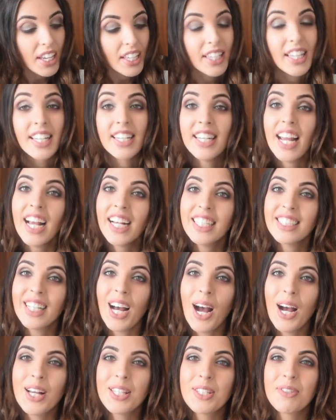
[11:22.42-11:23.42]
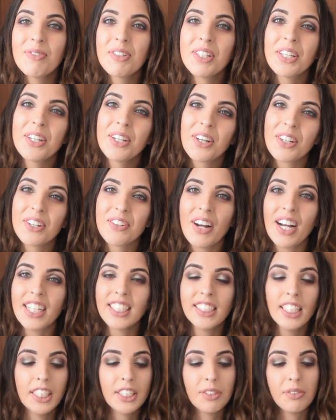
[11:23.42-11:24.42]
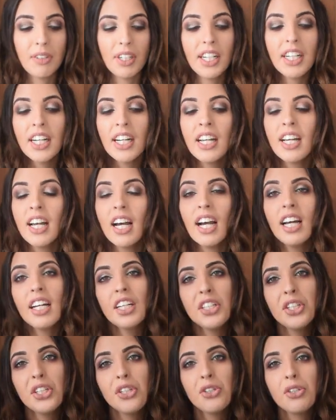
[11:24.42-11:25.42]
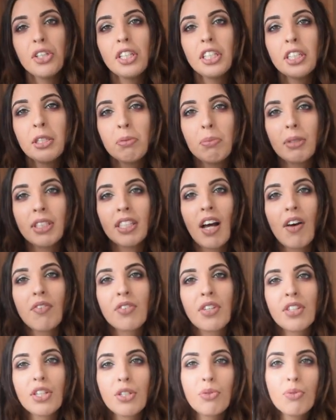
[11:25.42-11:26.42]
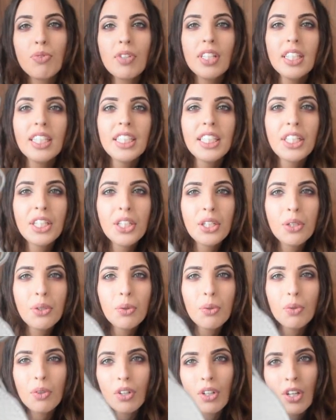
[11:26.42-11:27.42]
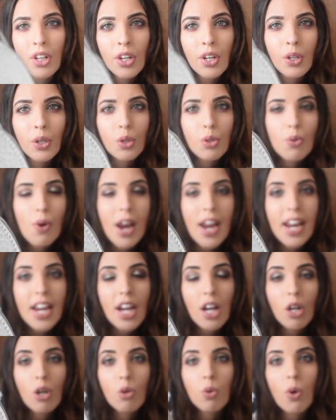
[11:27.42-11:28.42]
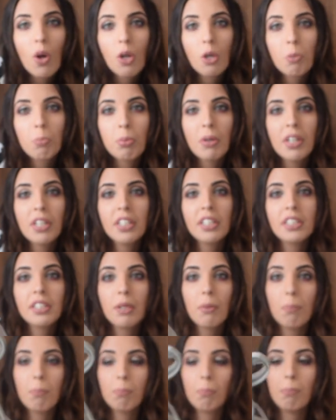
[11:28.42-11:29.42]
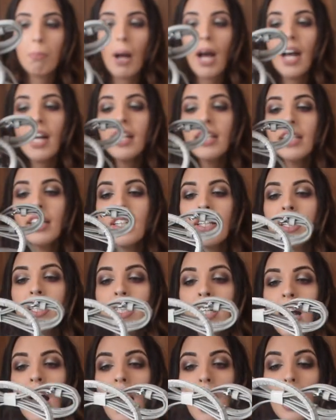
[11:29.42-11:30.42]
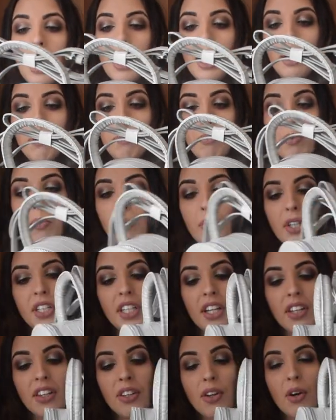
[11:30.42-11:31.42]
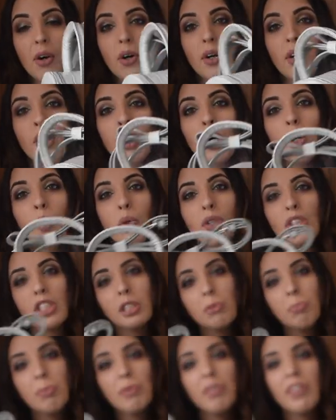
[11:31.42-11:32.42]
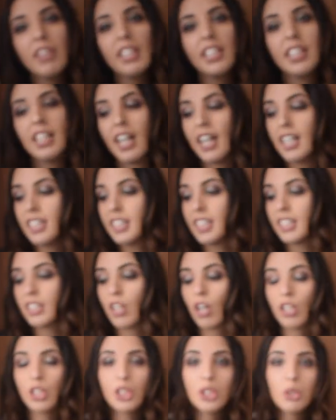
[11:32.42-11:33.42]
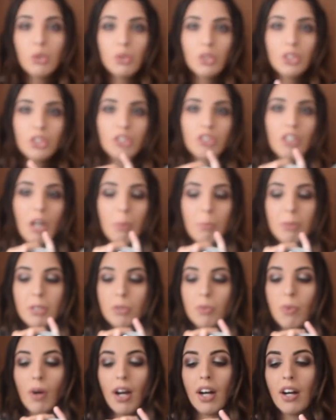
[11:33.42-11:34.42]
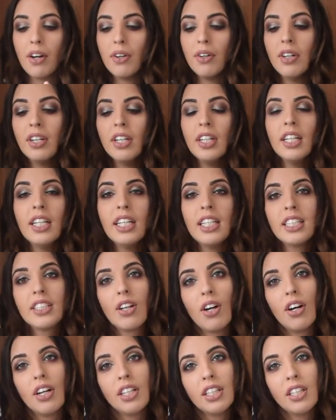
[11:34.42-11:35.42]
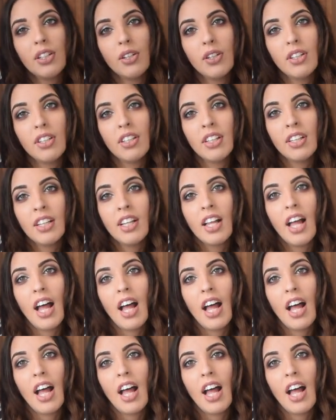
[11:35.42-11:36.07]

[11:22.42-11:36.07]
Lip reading: The next item is another accessory. I actually treated myself to this really cute grey croc print bag, which I thought would just be really nice. It's got a shoulder strap as well. It's got a little